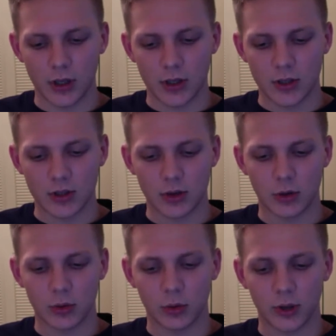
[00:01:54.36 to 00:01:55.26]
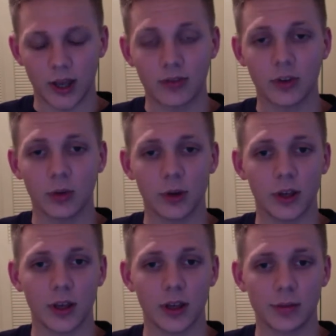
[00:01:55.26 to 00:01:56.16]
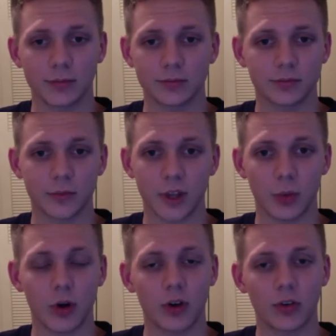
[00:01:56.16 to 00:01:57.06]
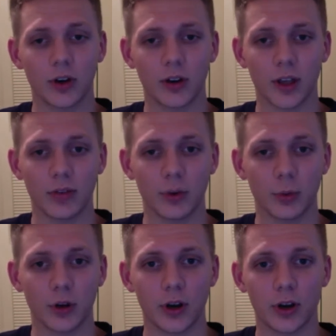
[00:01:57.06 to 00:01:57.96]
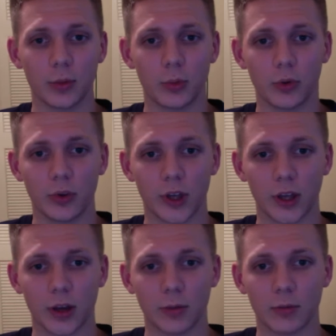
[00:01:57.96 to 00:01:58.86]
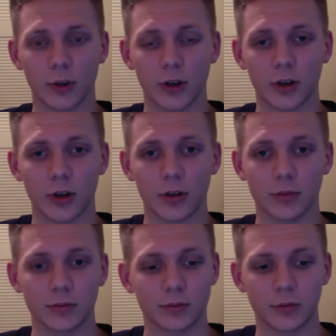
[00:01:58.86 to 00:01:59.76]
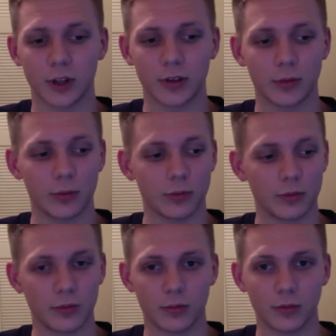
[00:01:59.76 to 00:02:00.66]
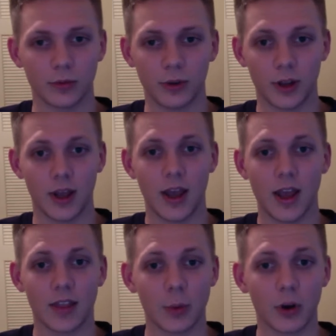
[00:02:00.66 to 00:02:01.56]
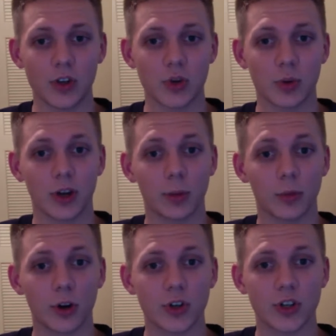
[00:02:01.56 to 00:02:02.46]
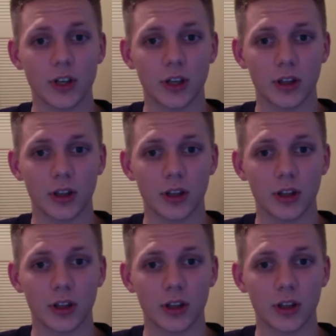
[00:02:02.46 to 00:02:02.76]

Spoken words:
So FQA, they walk around everywhere in boot camp. They watch you while you're marching.